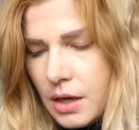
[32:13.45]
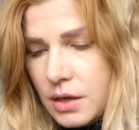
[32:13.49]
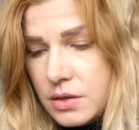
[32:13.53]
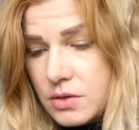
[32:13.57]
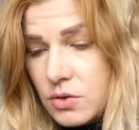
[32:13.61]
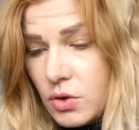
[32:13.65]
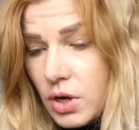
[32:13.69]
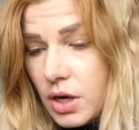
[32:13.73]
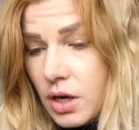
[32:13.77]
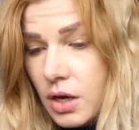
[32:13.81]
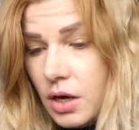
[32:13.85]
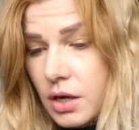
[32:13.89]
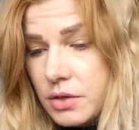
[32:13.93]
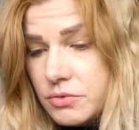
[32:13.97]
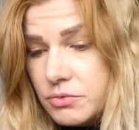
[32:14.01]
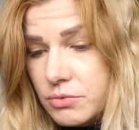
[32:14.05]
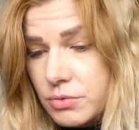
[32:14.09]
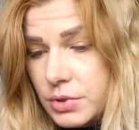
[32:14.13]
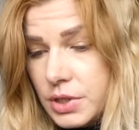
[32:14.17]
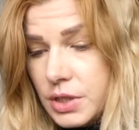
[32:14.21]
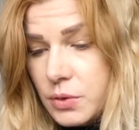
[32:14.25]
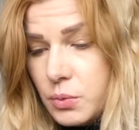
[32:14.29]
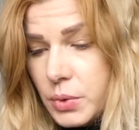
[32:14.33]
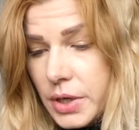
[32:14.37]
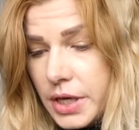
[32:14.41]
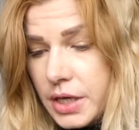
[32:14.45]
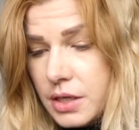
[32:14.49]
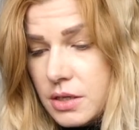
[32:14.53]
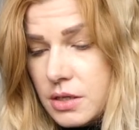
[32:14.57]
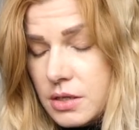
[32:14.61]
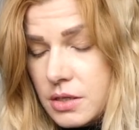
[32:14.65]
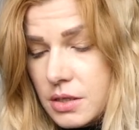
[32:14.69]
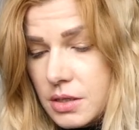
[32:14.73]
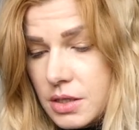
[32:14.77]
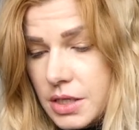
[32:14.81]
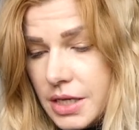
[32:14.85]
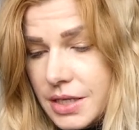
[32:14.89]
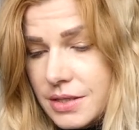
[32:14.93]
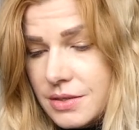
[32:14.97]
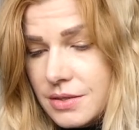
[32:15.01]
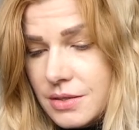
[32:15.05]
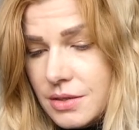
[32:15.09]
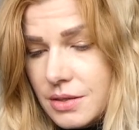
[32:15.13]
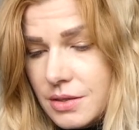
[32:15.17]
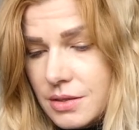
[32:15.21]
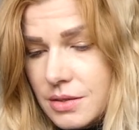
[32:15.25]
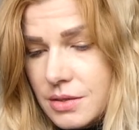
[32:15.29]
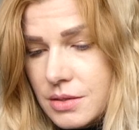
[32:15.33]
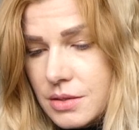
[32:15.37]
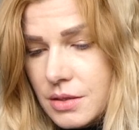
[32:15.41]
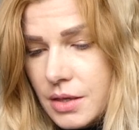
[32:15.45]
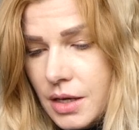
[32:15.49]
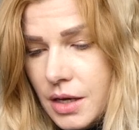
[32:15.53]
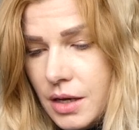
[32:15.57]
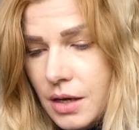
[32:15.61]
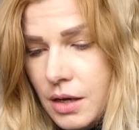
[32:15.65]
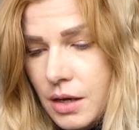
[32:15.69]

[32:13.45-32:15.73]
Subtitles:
So I can't really wait to test this.